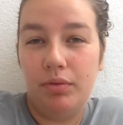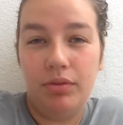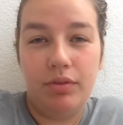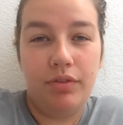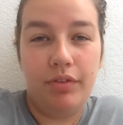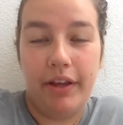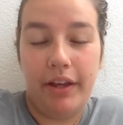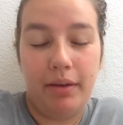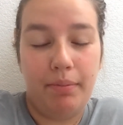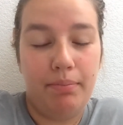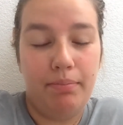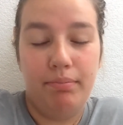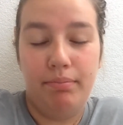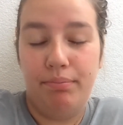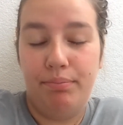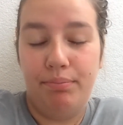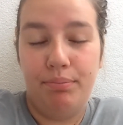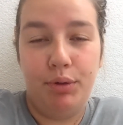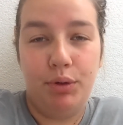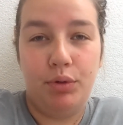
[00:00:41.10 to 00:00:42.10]
fake
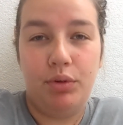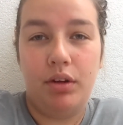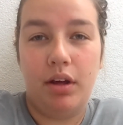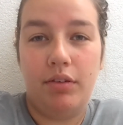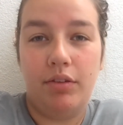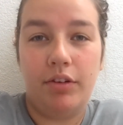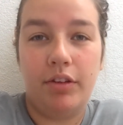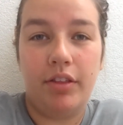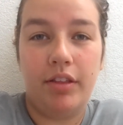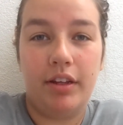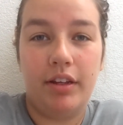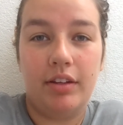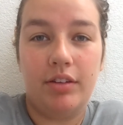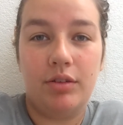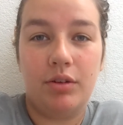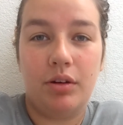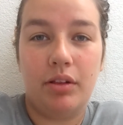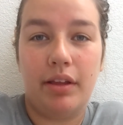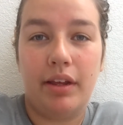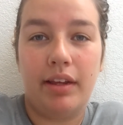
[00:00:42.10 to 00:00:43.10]
boot cover thing,
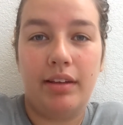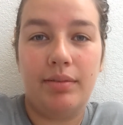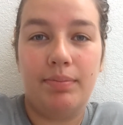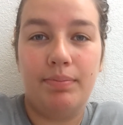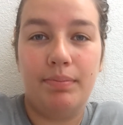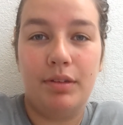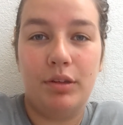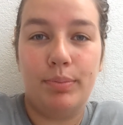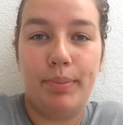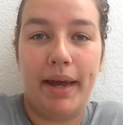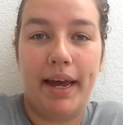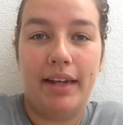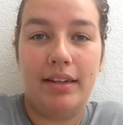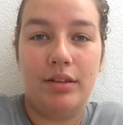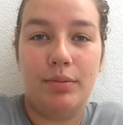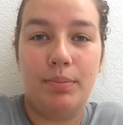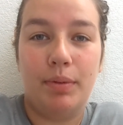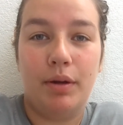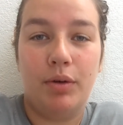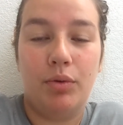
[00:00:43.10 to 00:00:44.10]
sort of like
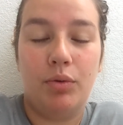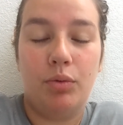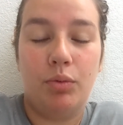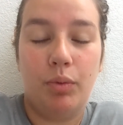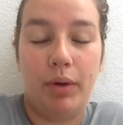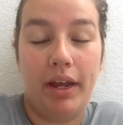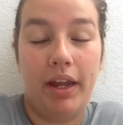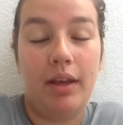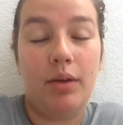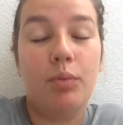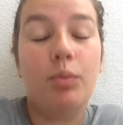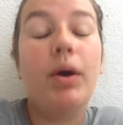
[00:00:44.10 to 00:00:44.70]
spats, but way,